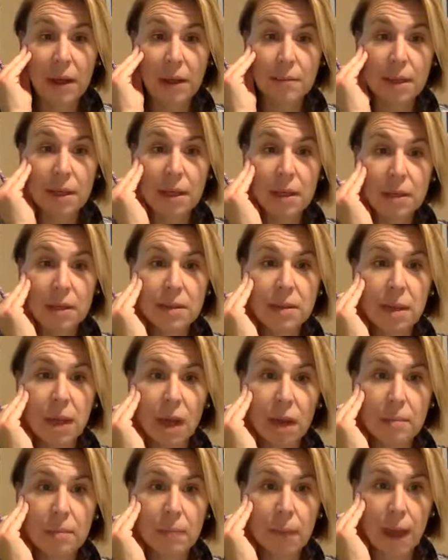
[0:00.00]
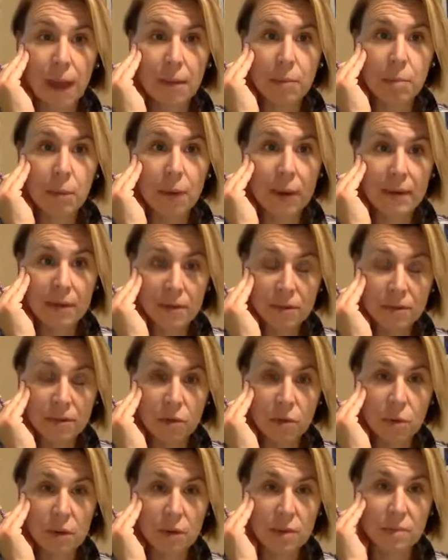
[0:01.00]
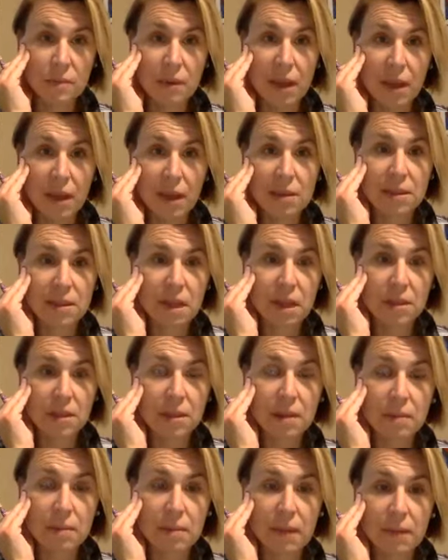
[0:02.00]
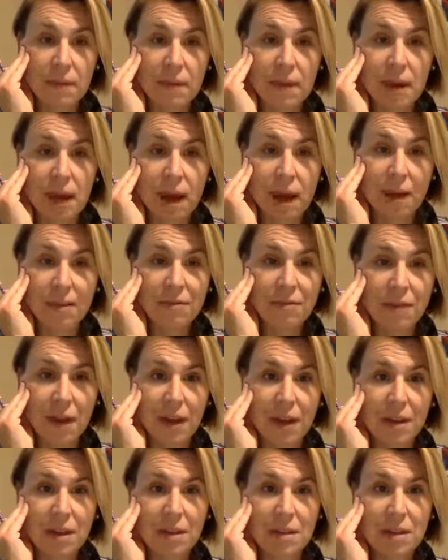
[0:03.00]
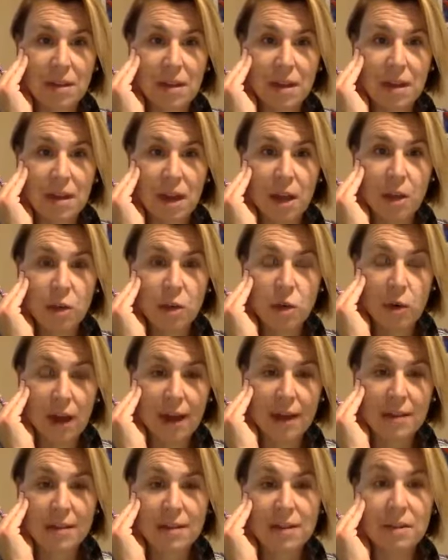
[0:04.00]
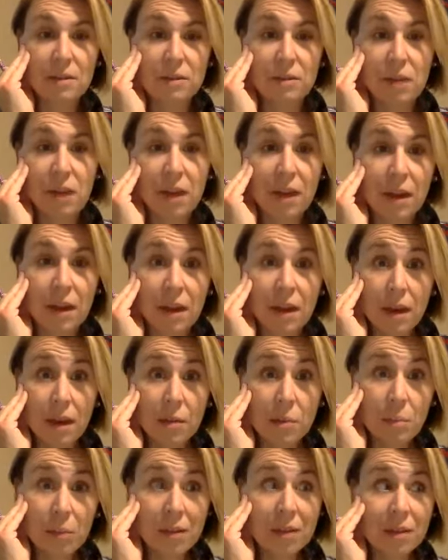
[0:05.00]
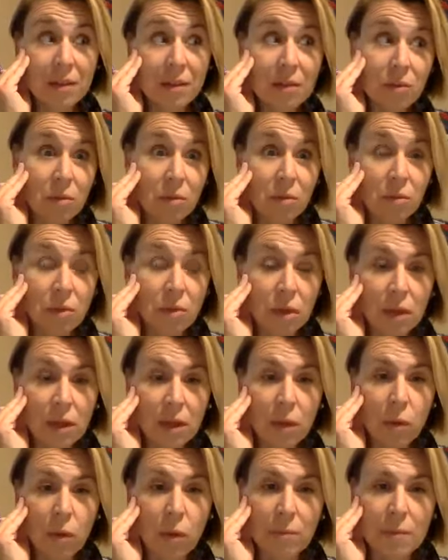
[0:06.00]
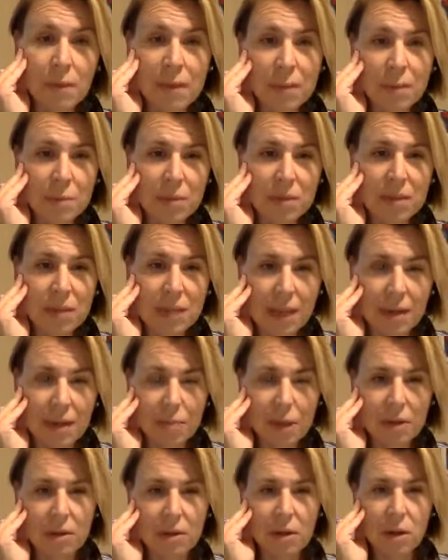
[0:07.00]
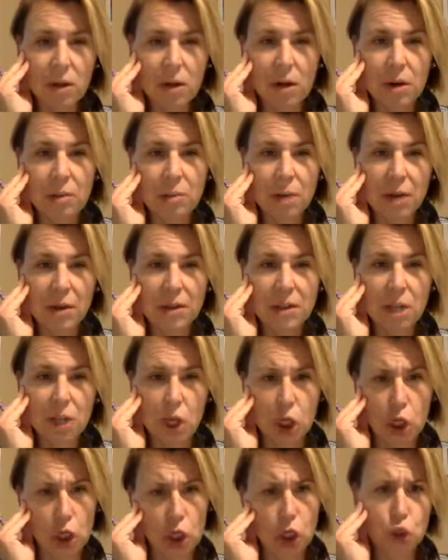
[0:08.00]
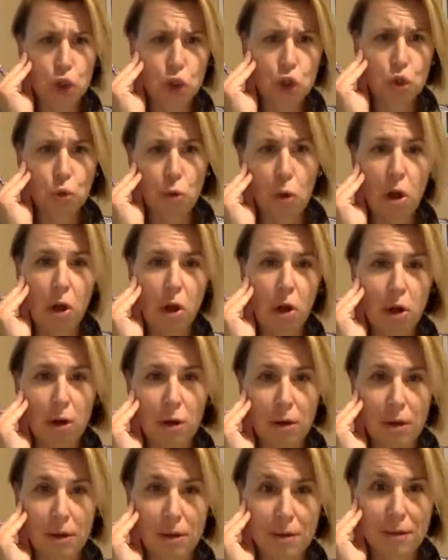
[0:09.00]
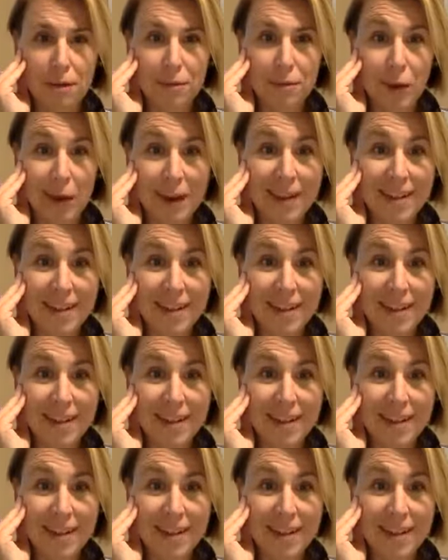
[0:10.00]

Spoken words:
I mean, it's not my brand of charisma. It's not something that I find attractive, but look at what people say about the current president. He's strong, right?